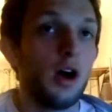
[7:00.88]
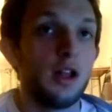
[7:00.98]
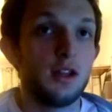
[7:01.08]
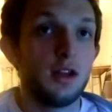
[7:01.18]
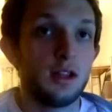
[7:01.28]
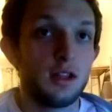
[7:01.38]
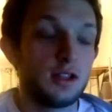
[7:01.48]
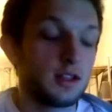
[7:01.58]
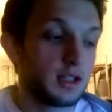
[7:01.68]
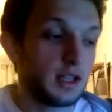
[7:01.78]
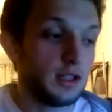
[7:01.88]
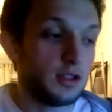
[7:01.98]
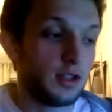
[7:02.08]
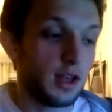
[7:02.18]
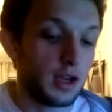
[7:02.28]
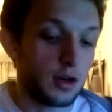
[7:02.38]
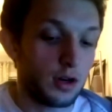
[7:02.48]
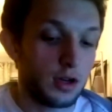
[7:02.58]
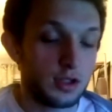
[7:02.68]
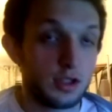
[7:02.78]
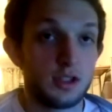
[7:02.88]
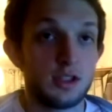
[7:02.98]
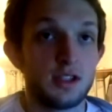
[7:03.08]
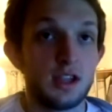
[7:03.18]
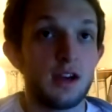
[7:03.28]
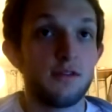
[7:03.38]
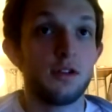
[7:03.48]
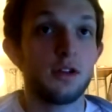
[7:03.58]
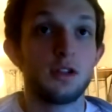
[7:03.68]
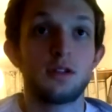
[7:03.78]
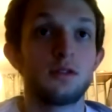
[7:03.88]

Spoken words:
at this stage they are just a set of like